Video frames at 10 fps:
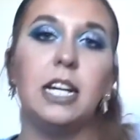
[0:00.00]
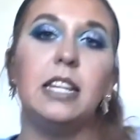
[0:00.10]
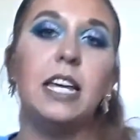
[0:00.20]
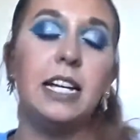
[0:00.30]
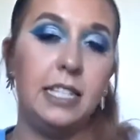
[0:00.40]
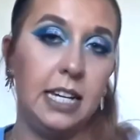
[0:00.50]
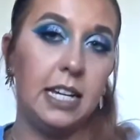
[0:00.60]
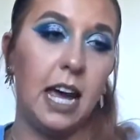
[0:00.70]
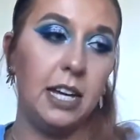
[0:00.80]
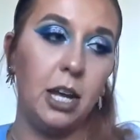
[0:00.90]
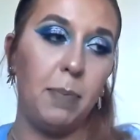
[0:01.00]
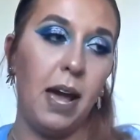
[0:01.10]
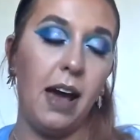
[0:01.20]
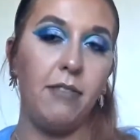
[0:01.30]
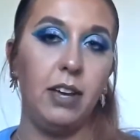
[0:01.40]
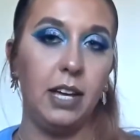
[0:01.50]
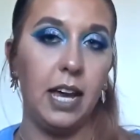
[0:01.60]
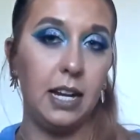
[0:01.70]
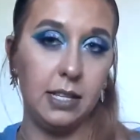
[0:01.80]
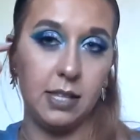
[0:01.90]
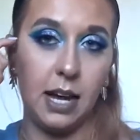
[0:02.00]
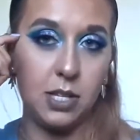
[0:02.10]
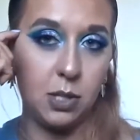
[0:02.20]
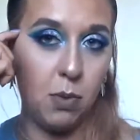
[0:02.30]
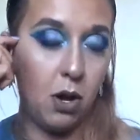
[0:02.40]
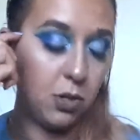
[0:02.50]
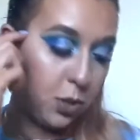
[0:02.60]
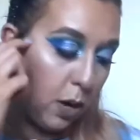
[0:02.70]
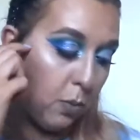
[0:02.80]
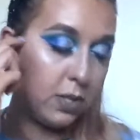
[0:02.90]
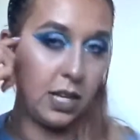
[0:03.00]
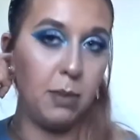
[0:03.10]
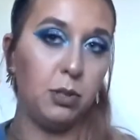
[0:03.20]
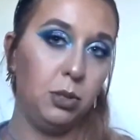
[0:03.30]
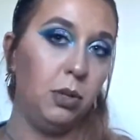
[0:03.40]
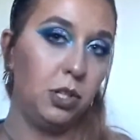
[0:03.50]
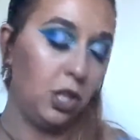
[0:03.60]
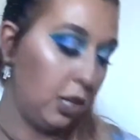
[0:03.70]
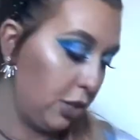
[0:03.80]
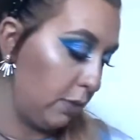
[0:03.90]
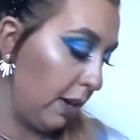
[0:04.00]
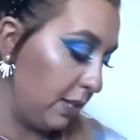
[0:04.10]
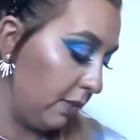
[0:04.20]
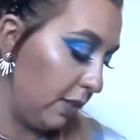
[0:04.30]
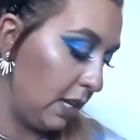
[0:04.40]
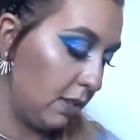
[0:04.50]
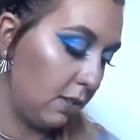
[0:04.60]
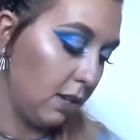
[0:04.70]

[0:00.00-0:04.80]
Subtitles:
they did end up having in a size small, so I was able to exchange the rest of these.